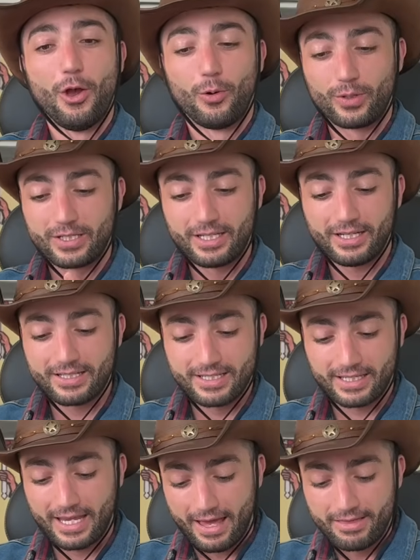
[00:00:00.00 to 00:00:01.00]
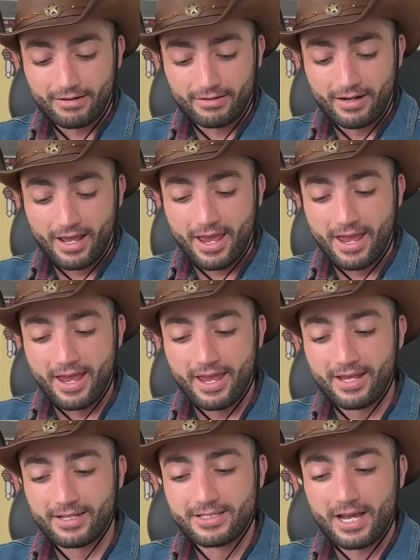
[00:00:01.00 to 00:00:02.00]
We did it together
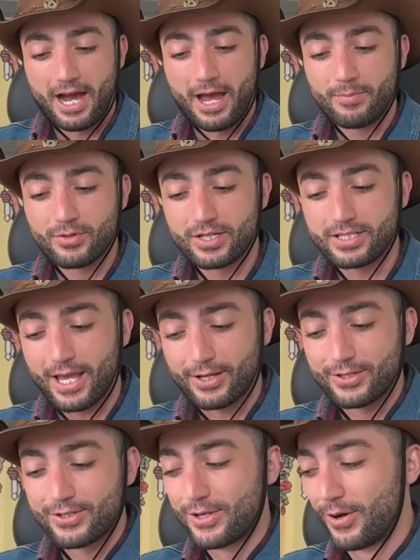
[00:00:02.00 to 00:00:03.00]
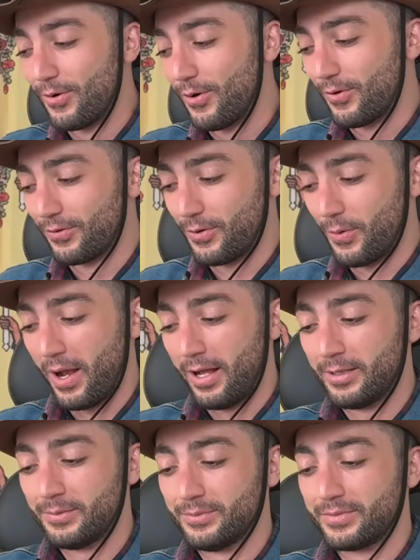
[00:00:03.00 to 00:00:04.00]
and I'm just like so
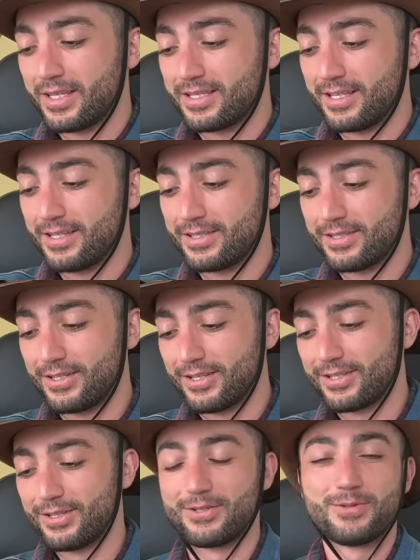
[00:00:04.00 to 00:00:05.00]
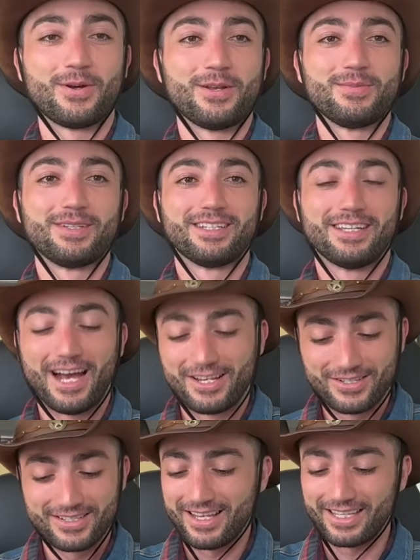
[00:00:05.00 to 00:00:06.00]
overwhelmed. This is you and me. I
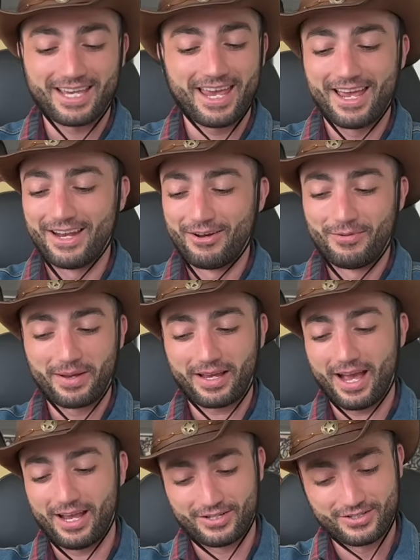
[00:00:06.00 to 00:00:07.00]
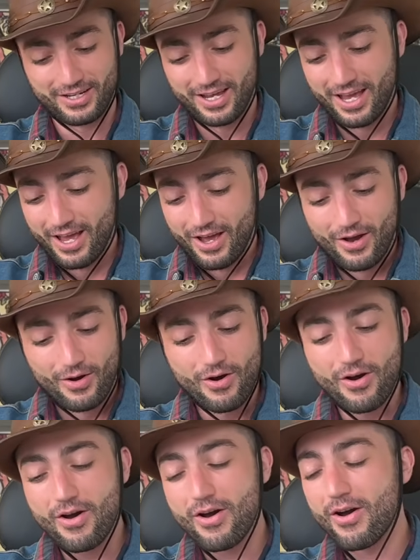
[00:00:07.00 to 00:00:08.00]
can't. Oh my gosh.
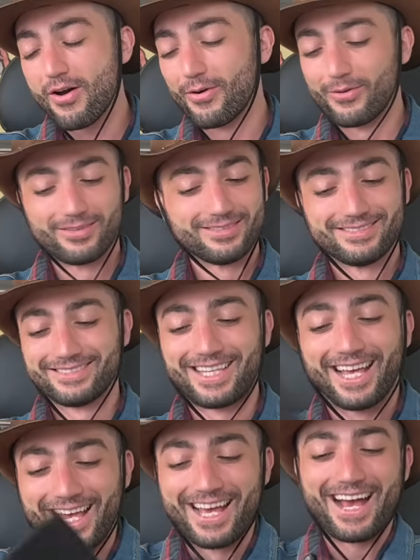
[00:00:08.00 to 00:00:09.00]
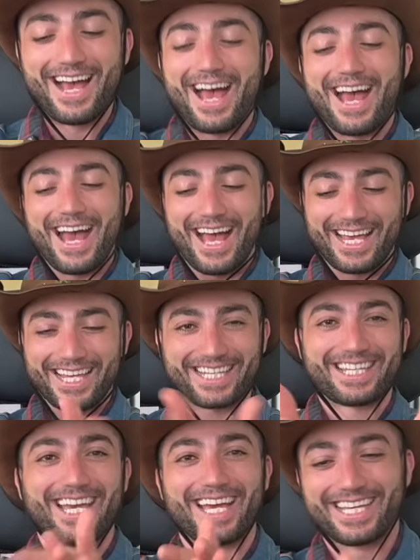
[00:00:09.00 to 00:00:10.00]
Oh, I
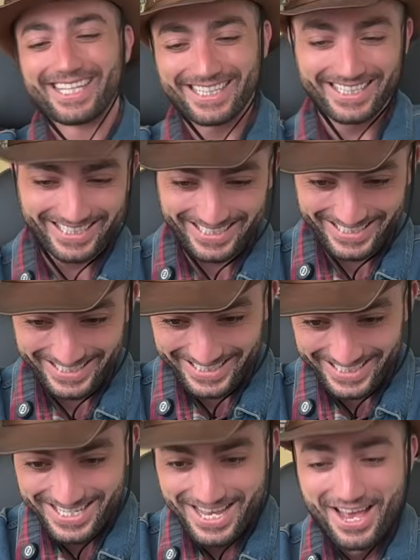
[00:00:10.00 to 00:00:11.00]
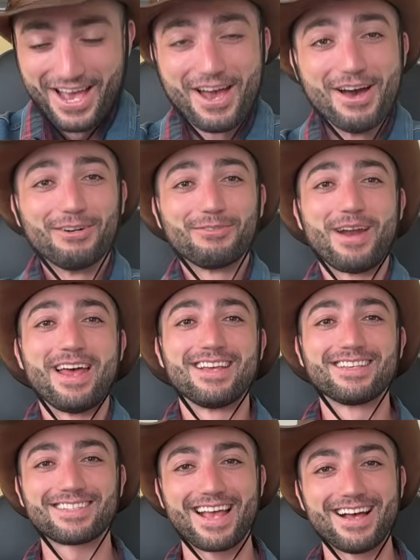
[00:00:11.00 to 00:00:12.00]
can't.
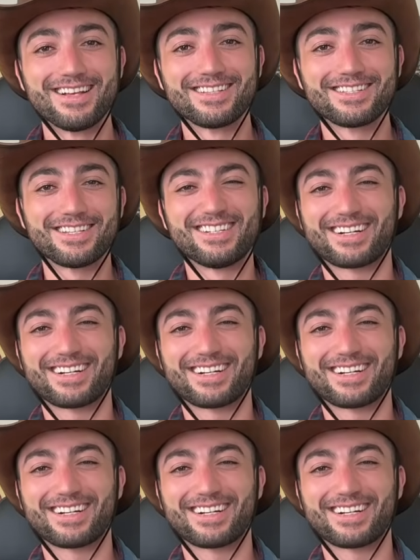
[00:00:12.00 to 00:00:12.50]
Renaissance.